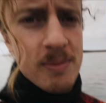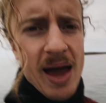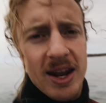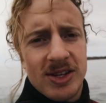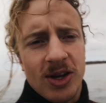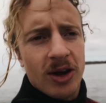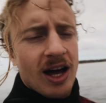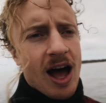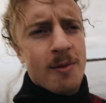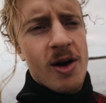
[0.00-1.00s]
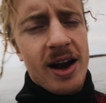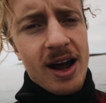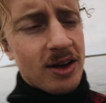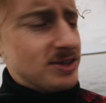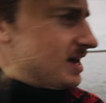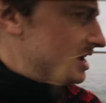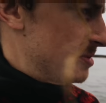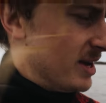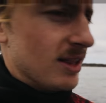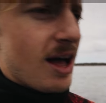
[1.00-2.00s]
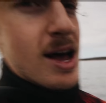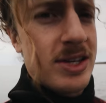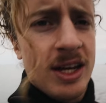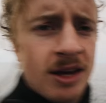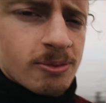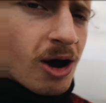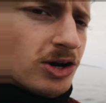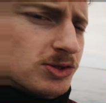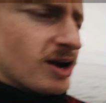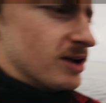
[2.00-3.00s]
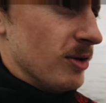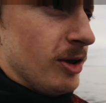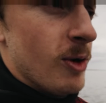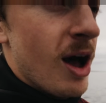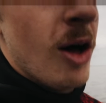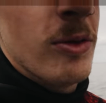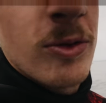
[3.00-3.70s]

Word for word: Man, it's so calm right now, it's getting a bit glassy. Motor's running really well,